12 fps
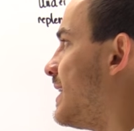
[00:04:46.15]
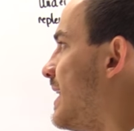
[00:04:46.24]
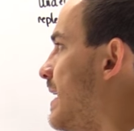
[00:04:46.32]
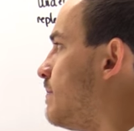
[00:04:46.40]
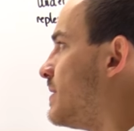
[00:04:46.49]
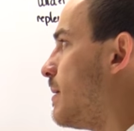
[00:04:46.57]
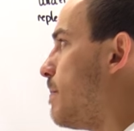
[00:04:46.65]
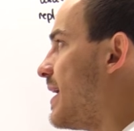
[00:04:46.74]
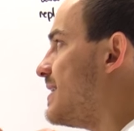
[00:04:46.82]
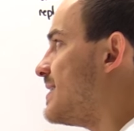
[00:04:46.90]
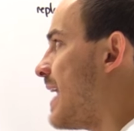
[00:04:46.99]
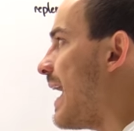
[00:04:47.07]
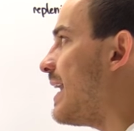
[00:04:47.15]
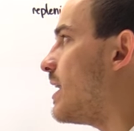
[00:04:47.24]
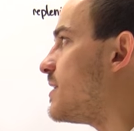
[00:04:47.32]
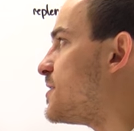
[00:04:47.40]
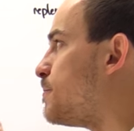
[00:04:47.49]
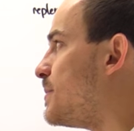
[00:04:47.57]
keep, to maintain
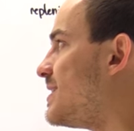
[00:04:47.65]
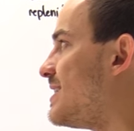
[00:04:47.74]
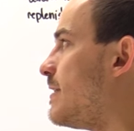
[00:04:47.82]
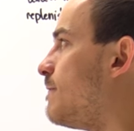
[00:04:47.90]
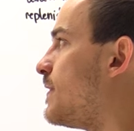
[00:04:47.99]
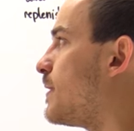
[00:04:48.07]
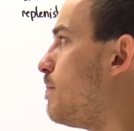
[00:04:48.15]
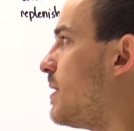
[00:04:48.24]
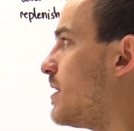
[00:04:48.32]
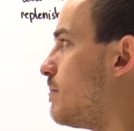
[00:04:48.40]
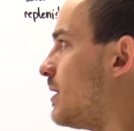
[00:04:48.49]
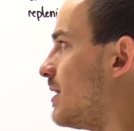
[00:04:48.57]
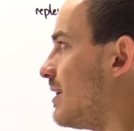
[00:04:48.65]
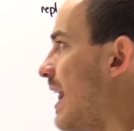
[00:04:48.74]
a specific minimal